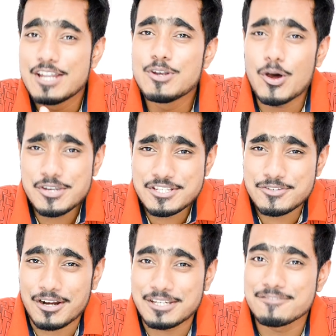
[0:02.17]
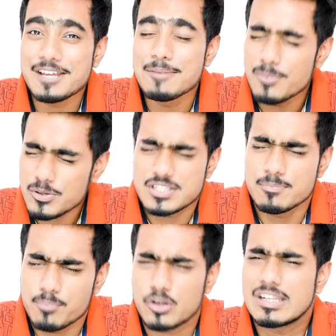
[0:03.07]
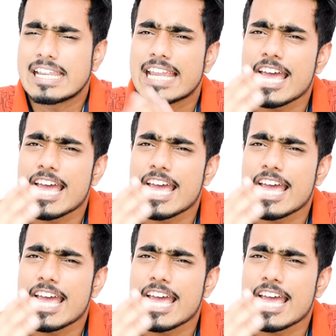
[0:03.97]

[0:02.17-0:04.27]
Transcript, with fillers: non-destructive and most importantly,